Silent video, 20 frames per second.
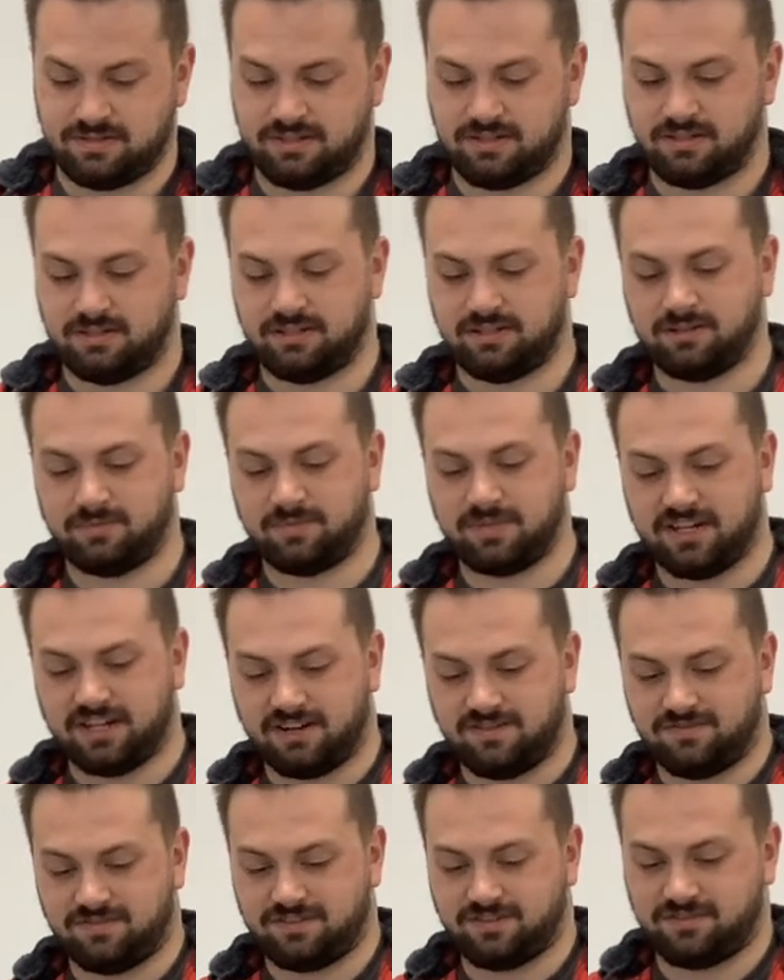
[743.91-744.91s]
Snip the end
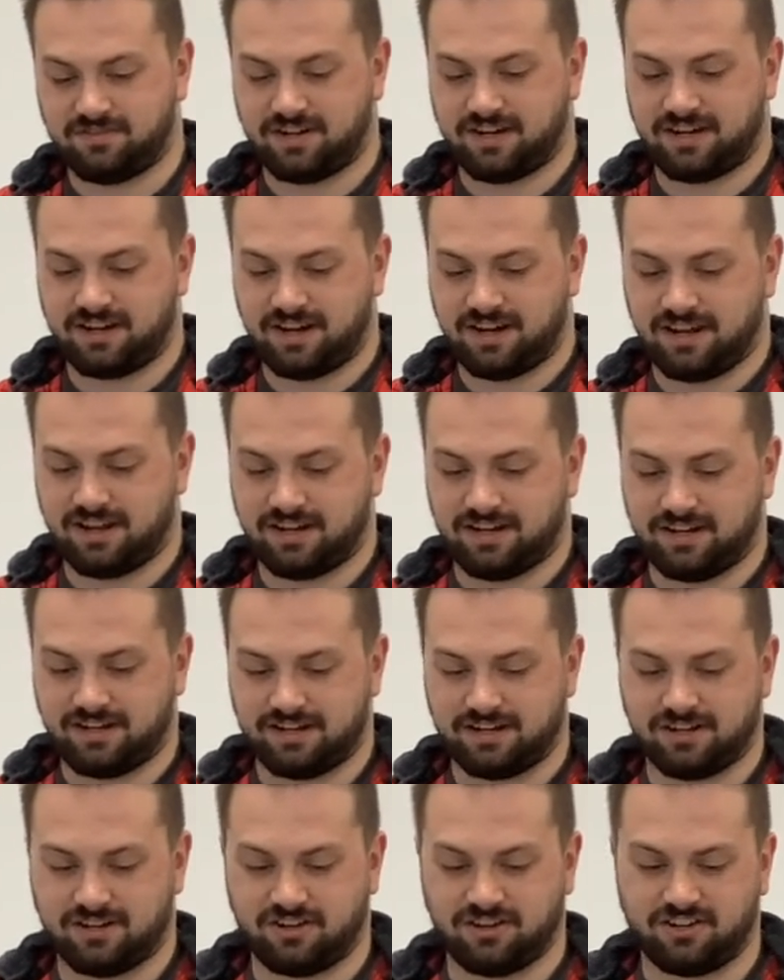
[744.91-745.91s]
of the string, and
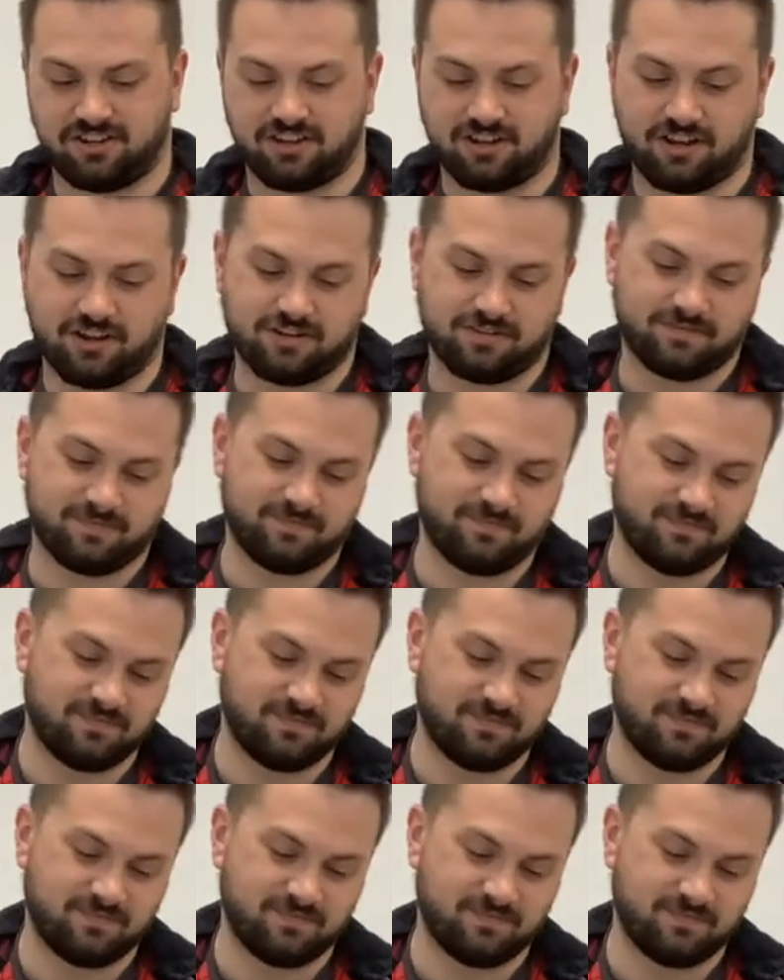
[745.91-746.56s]
there you go.